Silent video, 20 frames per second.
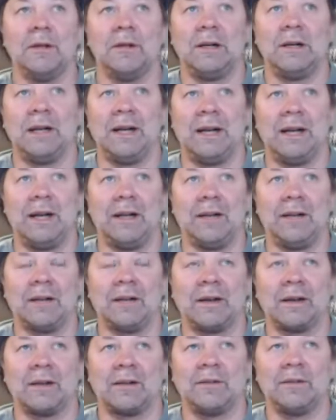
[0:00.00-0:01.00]
And
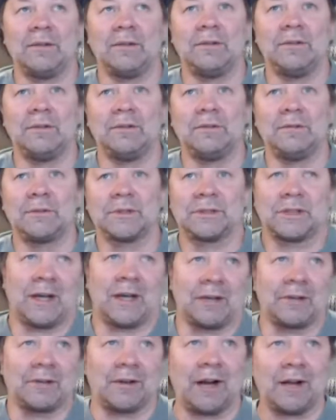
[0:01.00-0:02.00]
it's a
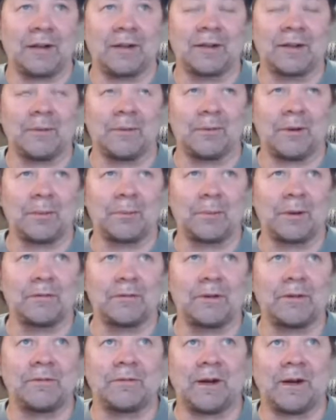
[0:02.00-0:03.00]
contract that comes up
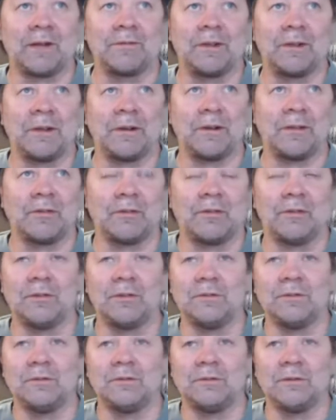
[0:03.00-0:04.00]
every 5 years.
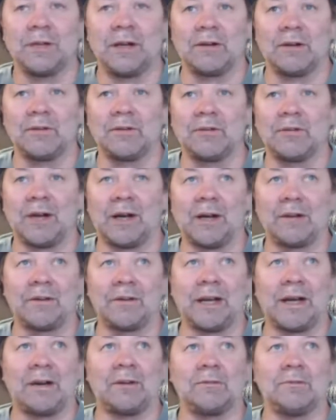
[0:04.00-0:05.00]
It's not
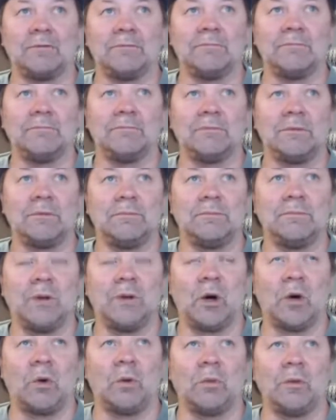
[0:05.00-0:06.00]
town
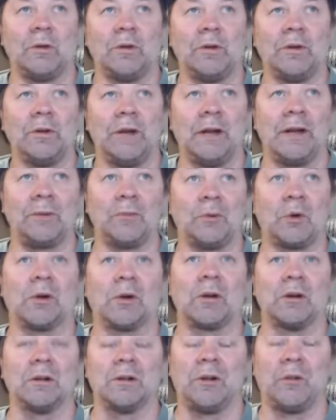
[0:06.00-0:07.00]
owned
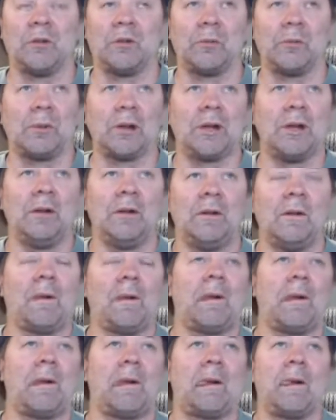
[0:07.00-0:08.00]
anymore. It used to be.
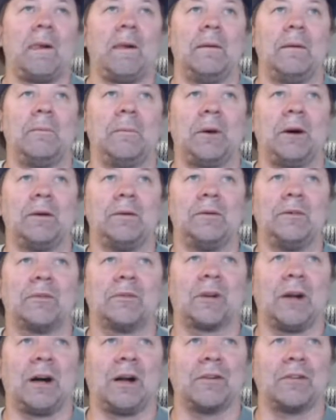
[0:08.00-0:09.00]
But it's
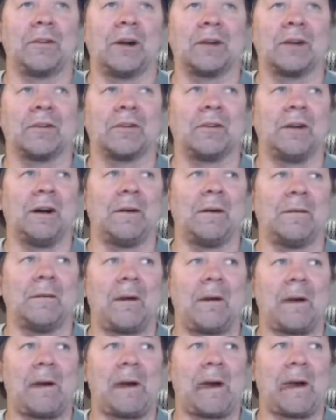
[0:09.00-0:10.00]
a contractor now.
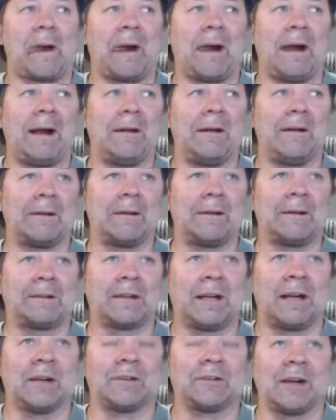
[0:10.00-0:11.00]
And
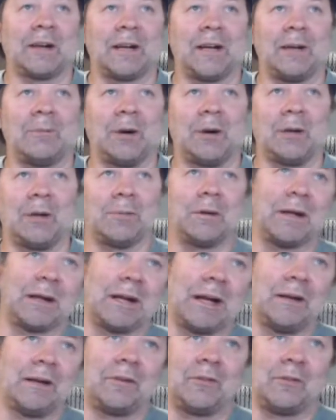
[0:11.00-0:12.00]
contract came up, and the
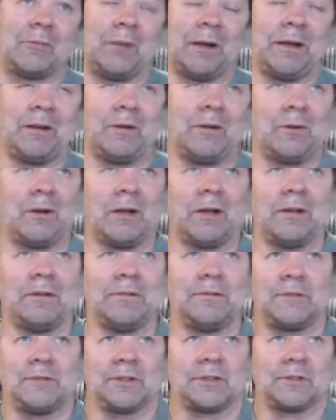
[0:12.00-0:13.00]
guy who's been doing it
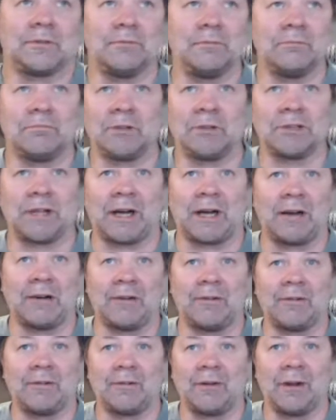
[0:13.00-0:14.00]
just
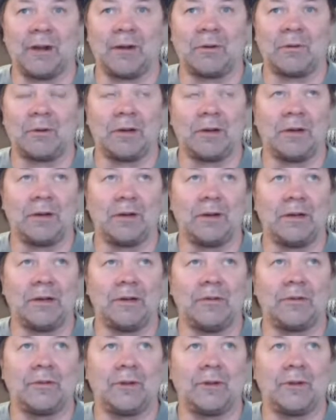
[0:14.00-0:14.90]
retired and said, I don't want to do it.